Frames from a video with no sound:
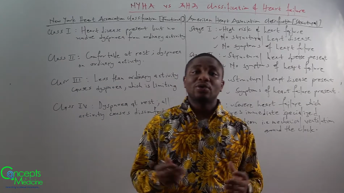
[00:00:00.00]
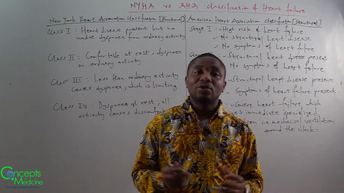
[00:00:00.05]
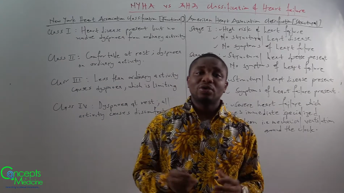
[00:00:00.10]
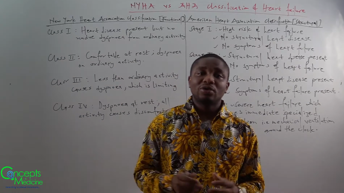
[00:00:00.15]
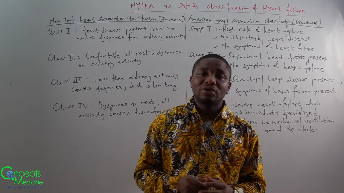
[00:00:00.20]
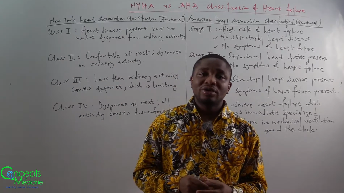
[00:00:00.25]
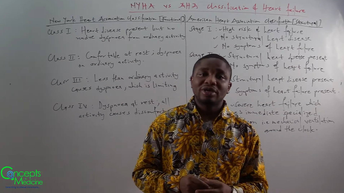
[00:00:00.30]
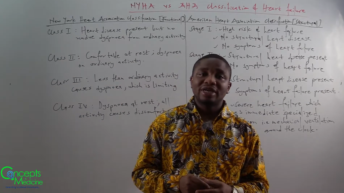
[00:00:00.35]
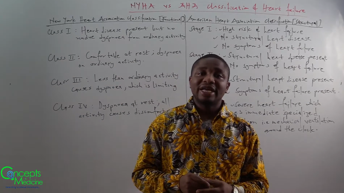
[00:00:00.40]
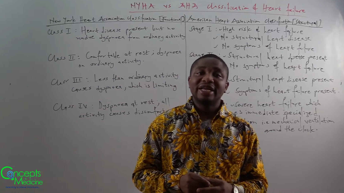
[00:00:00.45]

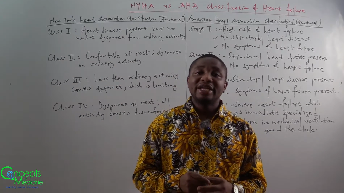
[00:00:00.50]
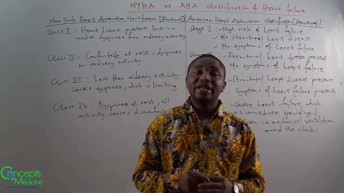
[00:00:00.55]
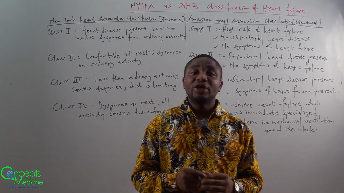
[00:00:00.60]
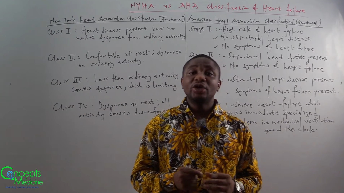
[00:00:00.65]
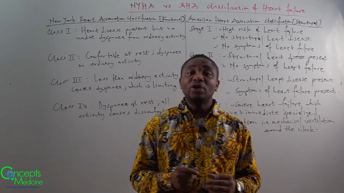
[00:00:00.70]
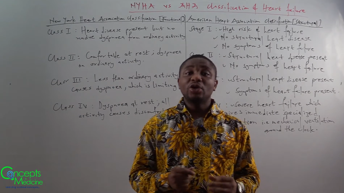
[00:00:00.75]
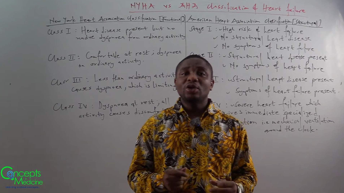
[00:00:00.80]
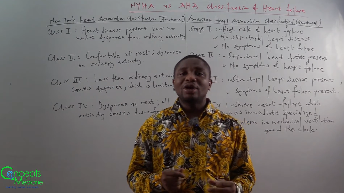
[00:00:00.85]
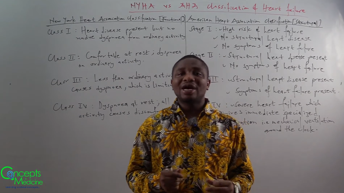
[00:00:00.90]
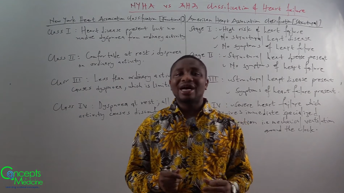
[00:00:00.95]
for the
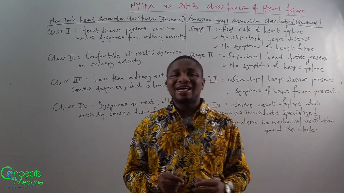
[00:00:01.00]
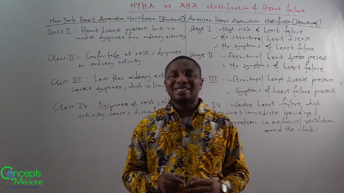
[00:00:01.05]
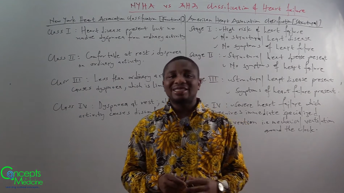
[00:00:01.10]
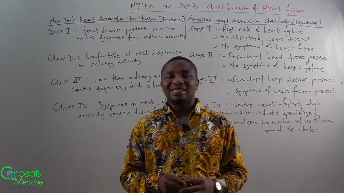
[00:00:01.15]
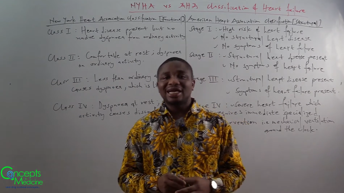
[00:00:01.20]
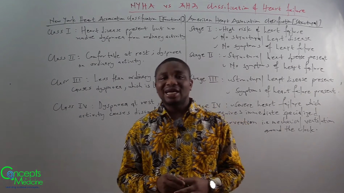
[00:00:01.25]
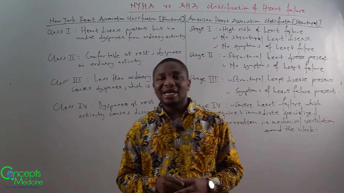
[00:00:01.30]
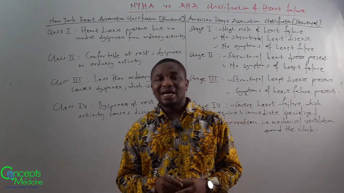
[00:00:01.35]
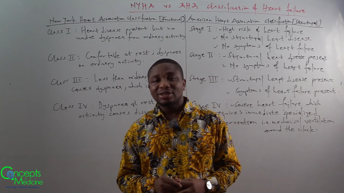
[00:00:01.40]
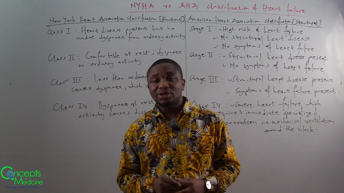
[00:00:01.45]
New York
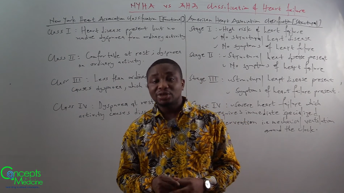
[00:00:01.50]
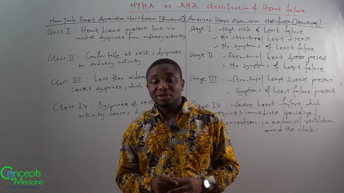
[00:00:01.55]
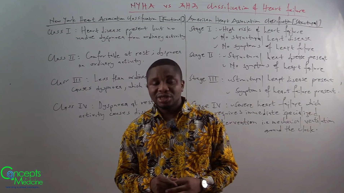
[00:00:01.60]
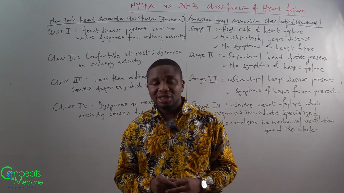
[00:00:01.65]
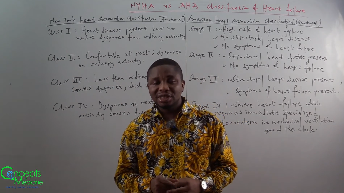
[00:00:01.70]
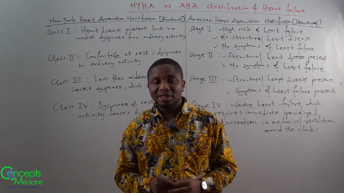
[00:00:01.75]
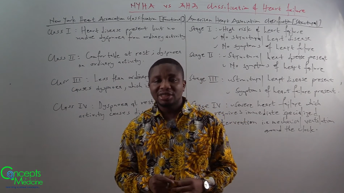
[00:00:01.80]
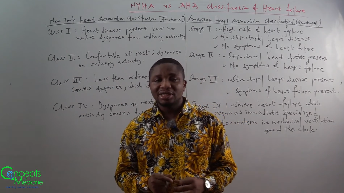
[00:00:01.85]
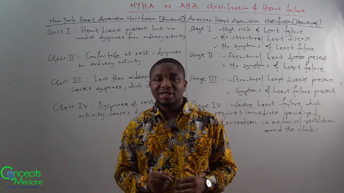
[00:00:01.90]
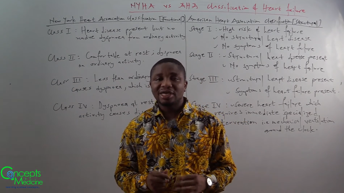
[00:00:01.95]
Heart
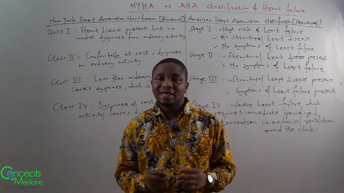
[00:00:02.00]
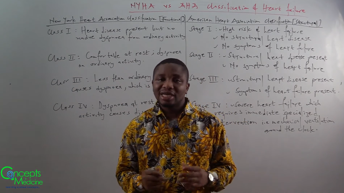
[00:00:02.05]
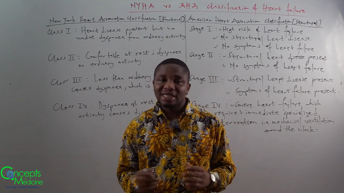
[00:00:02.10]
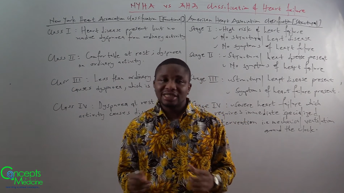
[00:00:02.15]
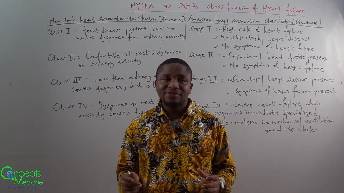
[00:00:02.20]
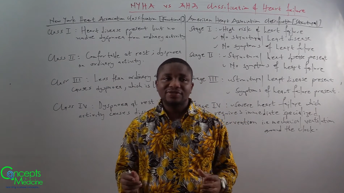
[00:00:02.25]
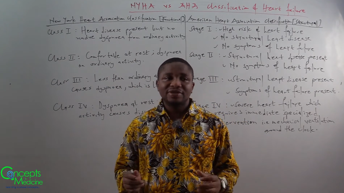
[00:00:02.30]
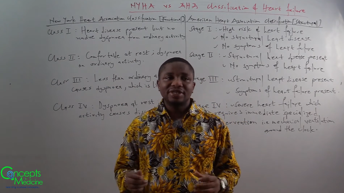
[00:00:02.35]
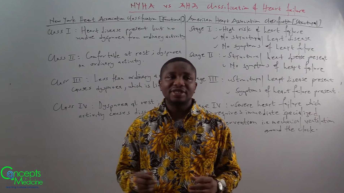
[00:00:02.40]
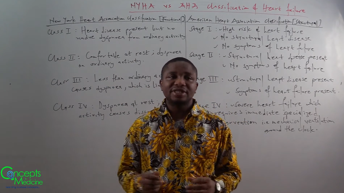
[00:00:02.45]
Association
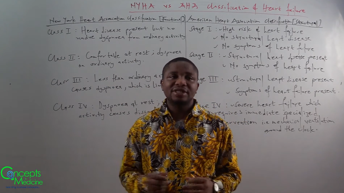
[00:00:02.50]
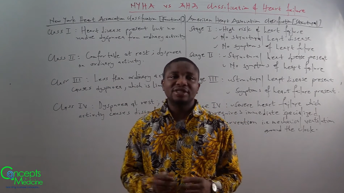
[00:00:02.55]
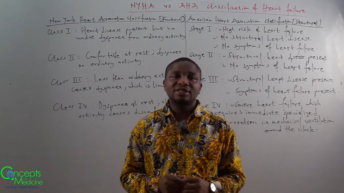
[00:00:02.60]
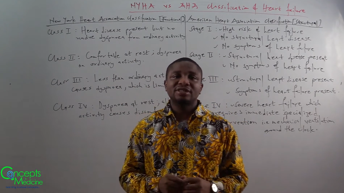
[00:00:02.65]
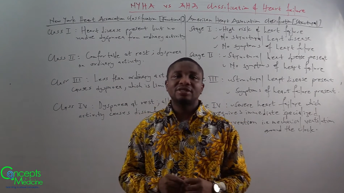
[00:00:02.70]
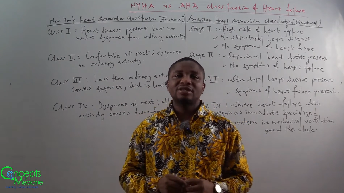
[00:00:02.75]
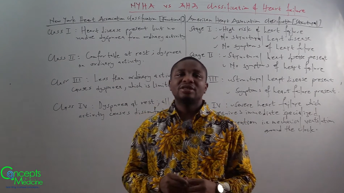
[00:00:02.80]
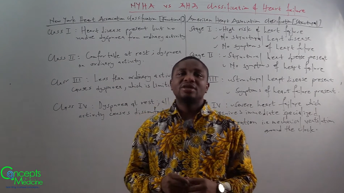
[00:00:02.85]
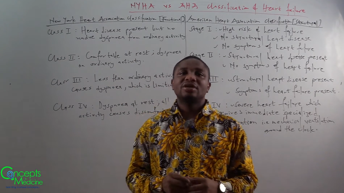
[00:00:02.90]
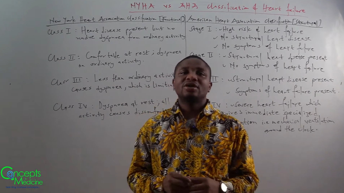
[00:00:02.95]

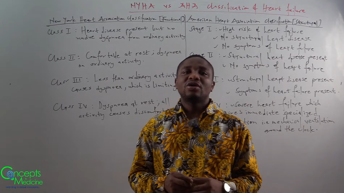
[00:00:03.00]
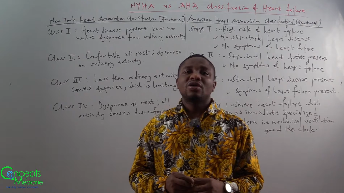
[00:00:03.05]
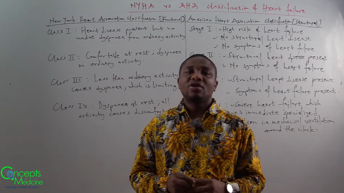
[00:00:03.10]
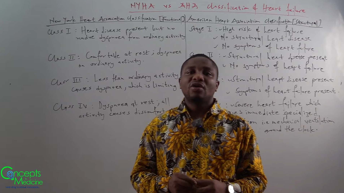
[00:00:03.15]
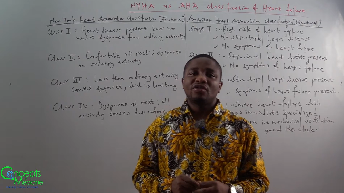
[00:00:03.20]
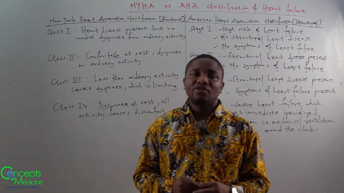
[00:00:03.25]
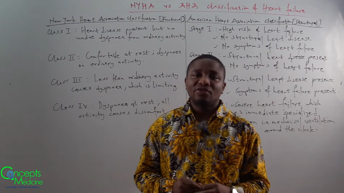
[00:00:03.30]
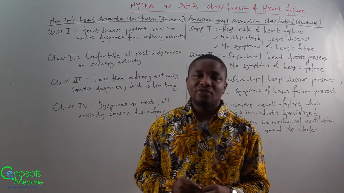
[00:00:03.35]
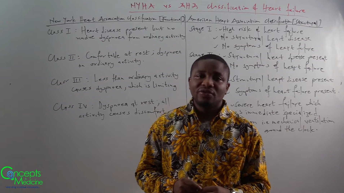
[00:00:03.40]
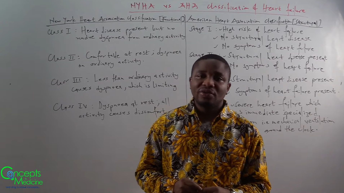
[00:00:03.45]
classification
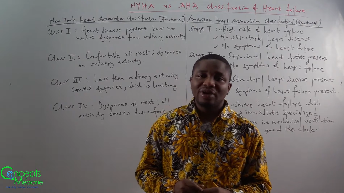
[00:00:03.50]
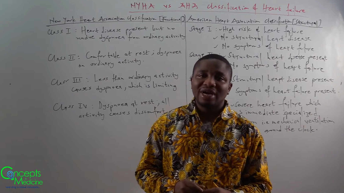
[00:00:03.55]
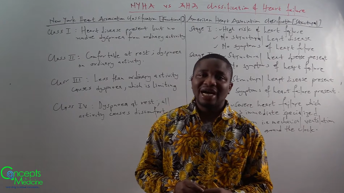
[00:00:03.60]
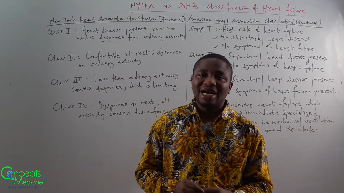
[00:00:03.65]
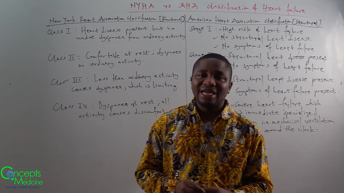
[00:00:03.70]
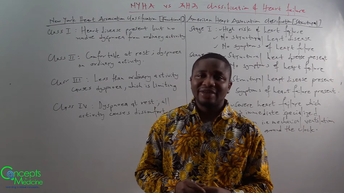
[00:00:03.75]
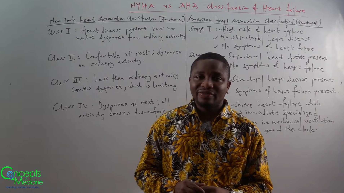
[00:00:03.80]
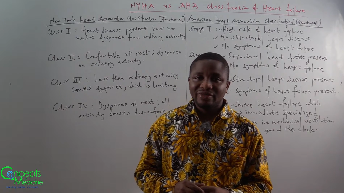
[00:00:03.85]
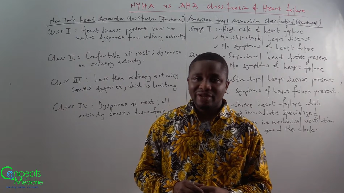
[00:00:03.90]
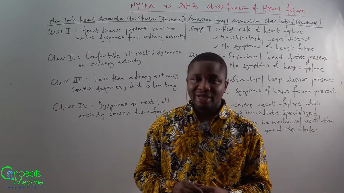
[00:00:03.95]
of
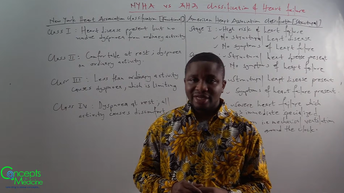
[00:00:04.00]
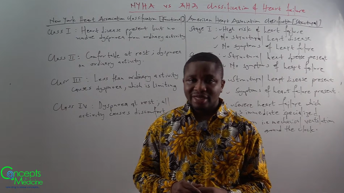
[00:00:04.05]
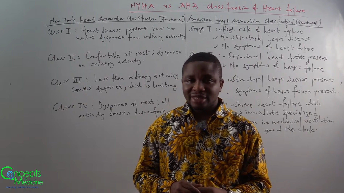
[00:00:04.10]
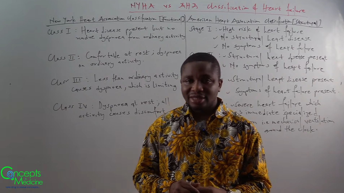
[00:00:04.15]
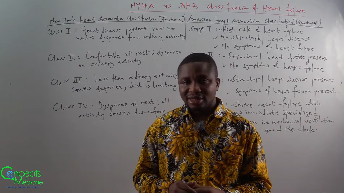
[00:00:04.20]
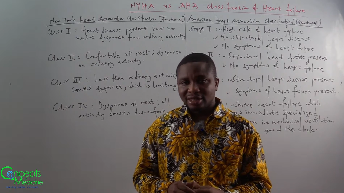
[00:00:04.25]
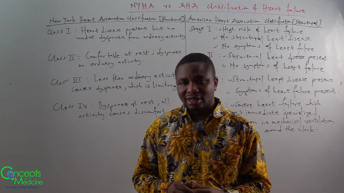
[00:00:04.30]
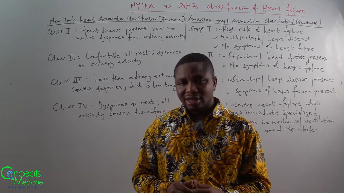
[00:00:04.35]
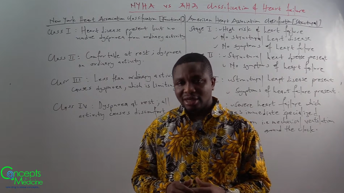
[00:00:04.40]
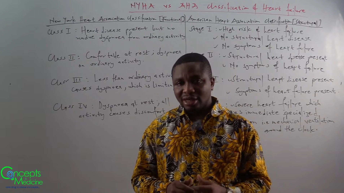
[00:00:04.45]
heart
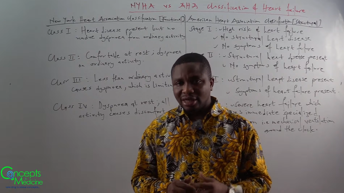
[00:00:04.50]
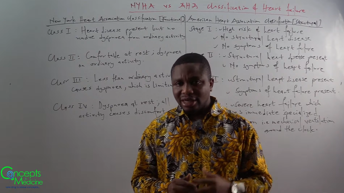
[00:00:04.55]
failures.